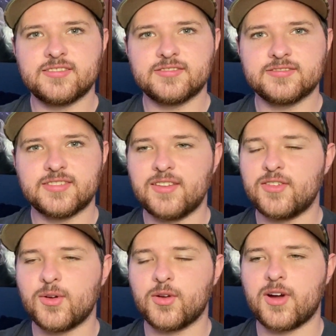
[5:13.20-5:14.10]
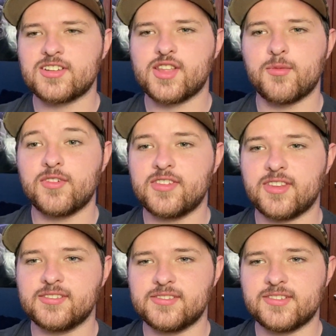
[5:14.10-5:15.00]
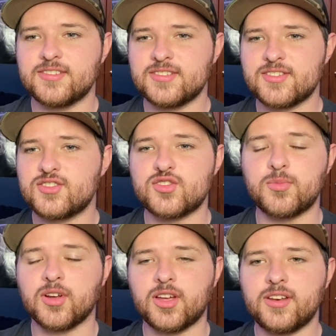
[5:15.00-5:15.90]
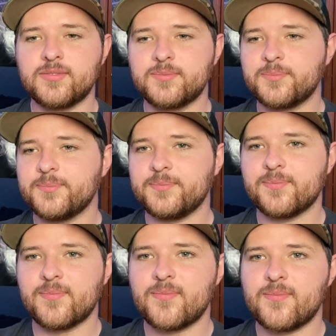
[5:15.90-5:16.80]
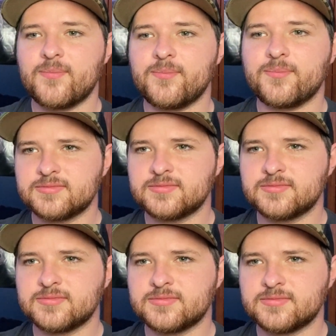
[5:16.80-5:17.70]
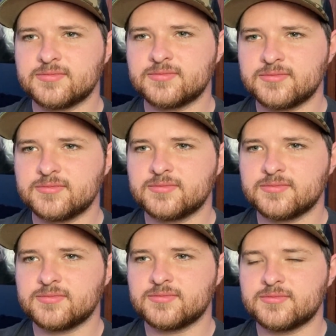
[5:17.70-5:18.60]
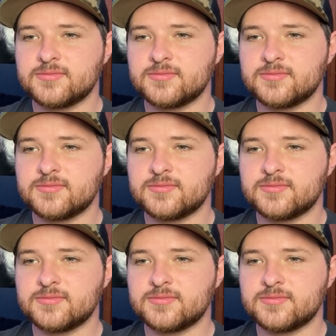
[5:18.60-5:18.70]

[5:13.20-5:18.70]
if you want to watch that movie. Yeah, like, super good. You're like, oh.